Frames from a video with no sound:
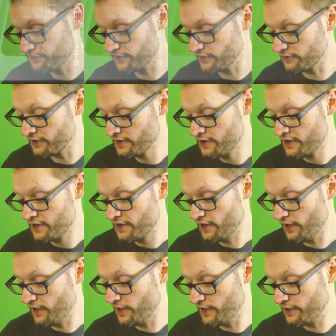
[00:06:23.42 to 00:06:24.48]
things.
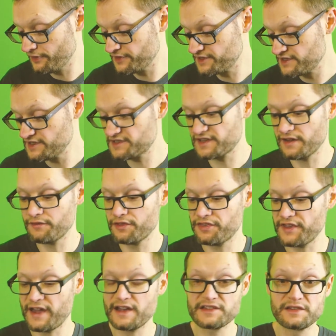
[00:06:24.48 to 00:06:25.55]
The
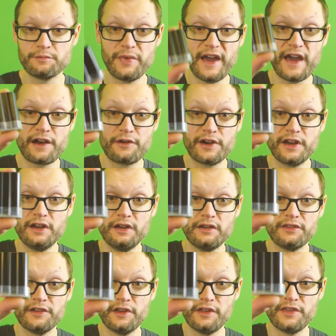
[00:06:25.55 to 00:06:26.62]
D7000 battery,
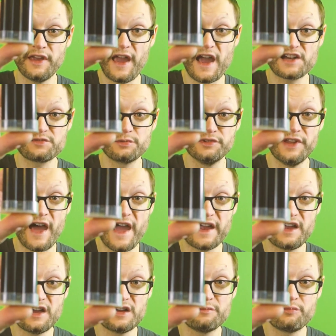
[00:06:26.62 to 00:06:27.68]
the actual
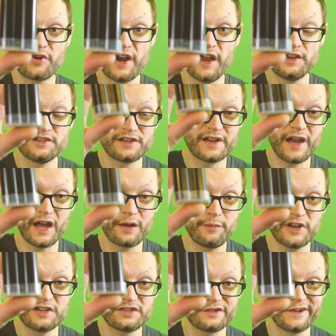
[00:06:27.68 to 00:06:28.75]
Nikon brand, you gotta
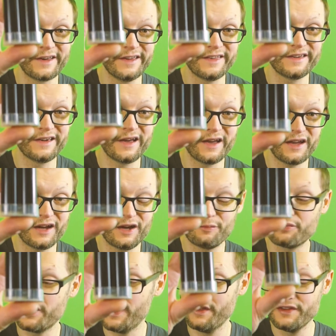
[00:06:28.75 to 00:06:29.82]
make sure you get the
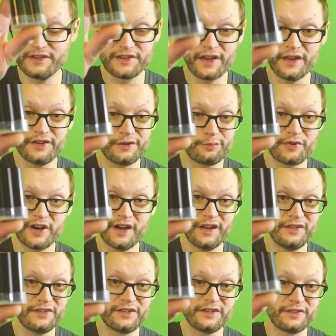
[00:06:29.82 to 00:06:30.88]
Nikon brand. These other
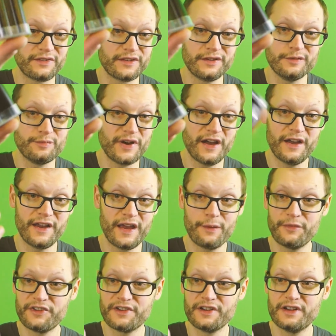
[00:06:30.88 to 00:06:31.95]
brands, these that you buy on
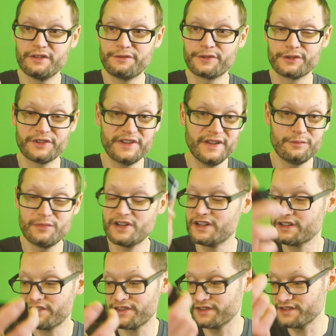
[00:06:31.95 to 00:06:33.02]
Amazon for 10
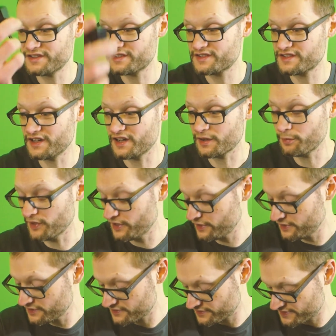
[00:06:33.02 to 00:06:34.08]
bucks, they suck, man,
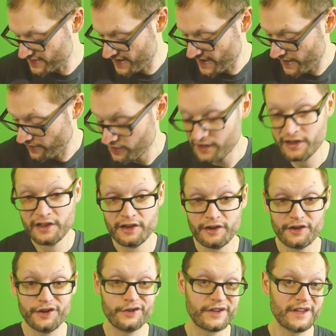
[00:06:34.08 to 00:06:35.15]
they just die.
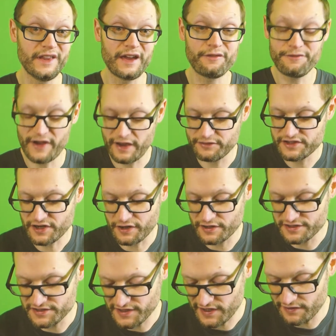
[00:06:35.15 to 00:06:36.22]
Or you'll get like 5
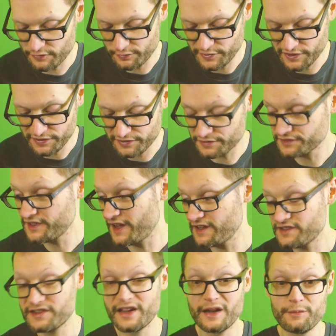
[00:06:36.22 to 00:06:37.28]
charges out of them and then they'll
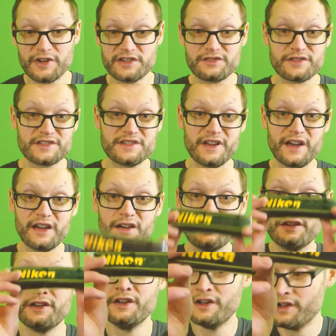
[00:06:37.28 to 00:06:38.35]
die. So you gotta make sure it's
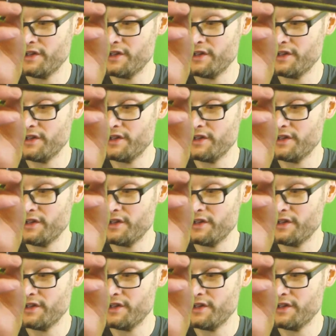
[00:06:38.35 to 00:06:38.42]
Nikon.